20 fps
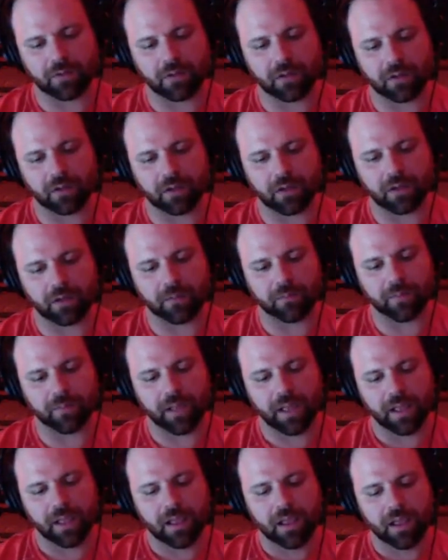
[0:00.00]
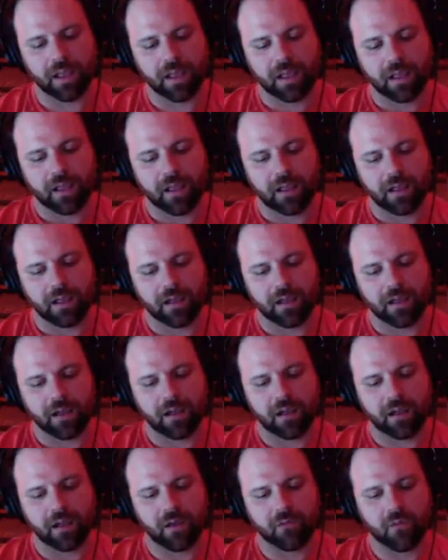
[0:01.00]

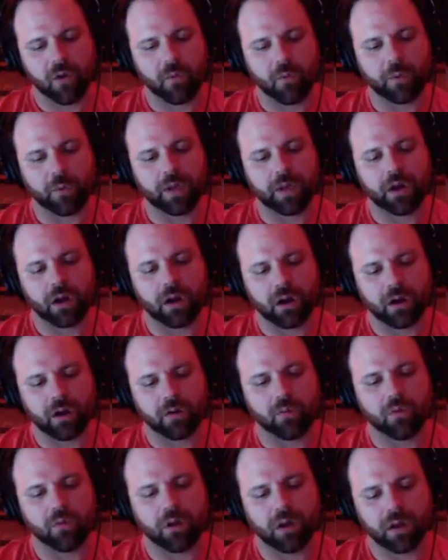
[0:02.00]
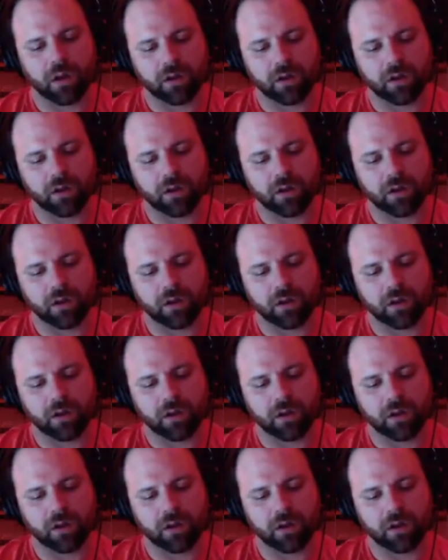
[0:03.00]
what we are